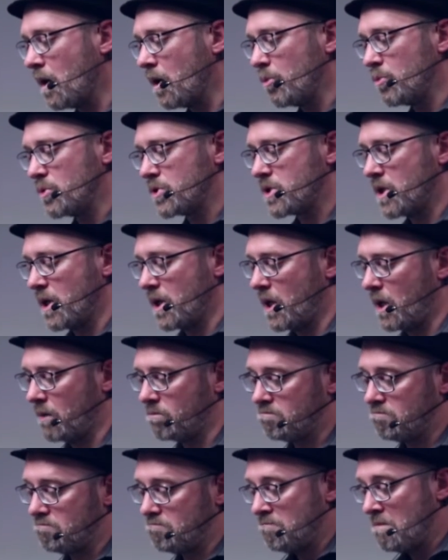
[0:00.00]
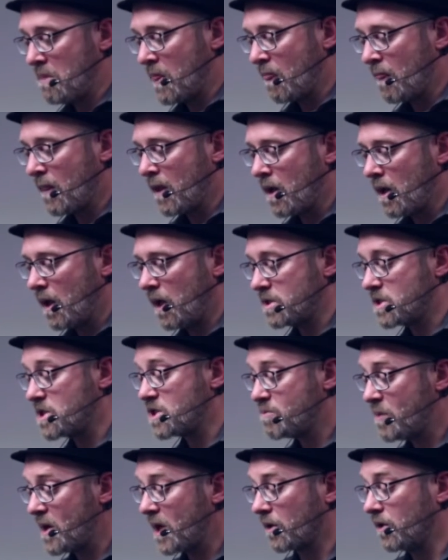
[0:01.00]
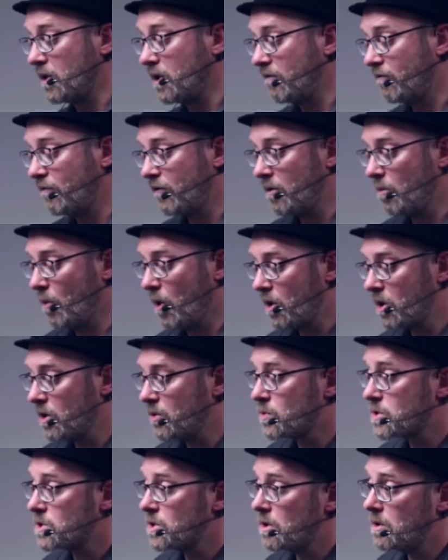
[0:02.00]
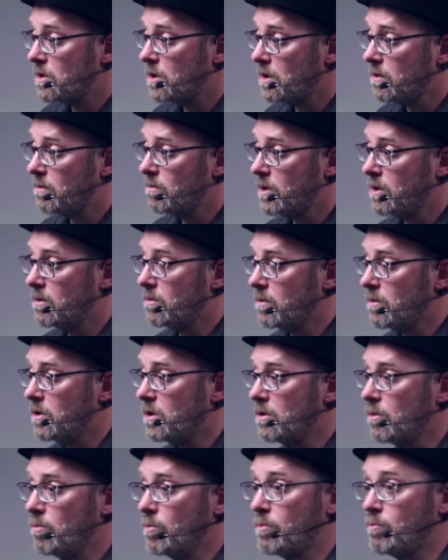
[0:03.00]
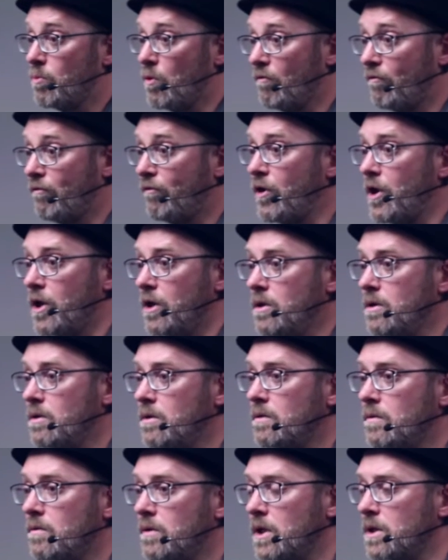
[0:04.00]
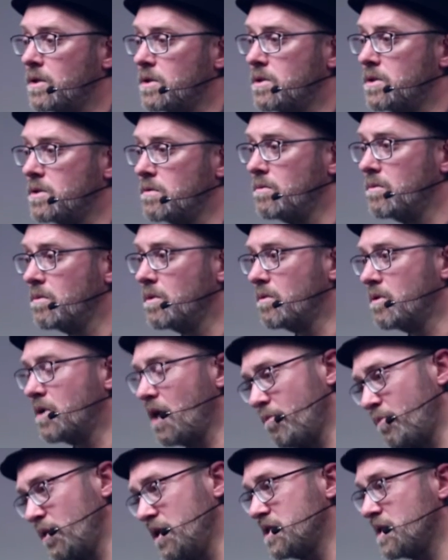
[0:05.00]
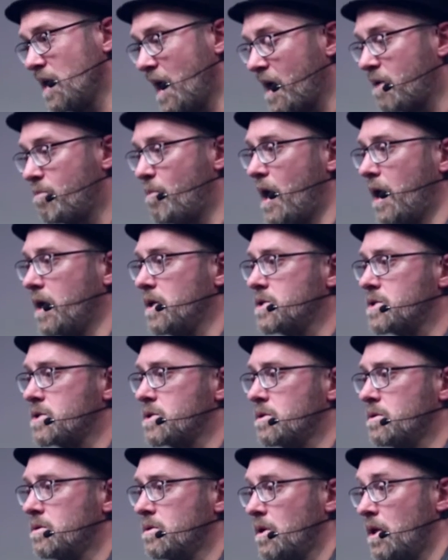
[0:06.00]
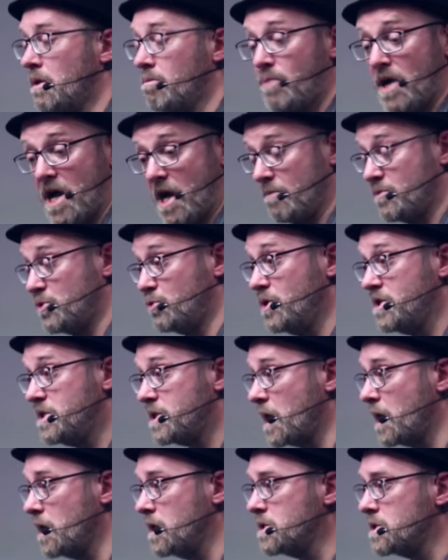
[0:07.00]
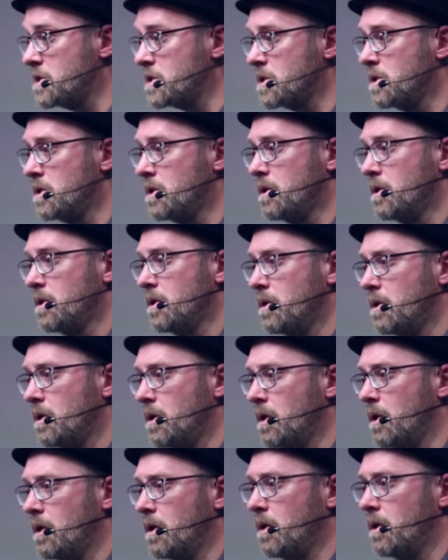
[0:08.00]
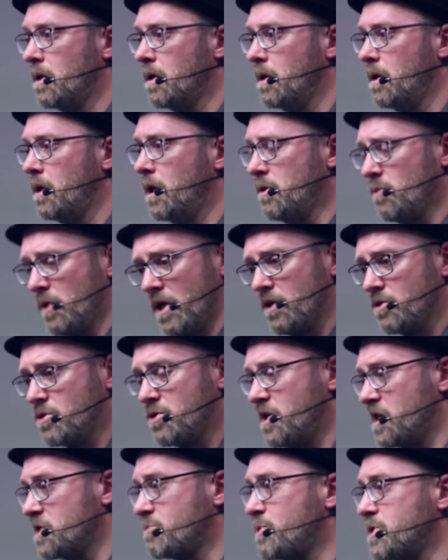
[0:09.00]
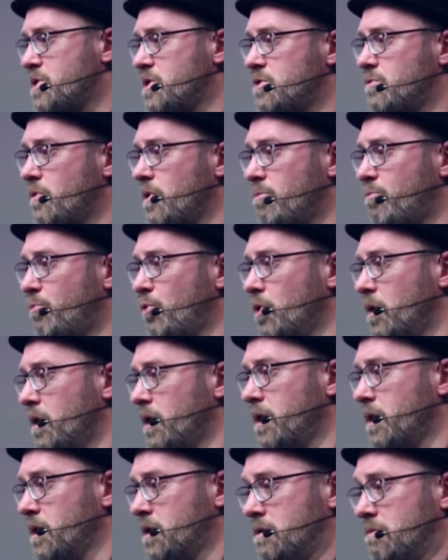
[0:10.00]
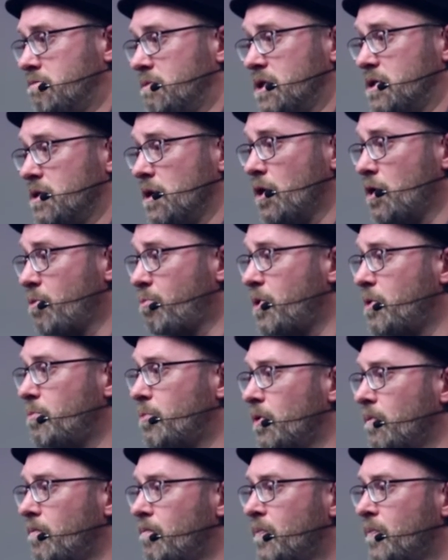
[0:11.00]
So I suspect that if the market was a little bit more free, that companies like banks and perhaps retailers, anyone else who does business with the poor, and there's a lot of people,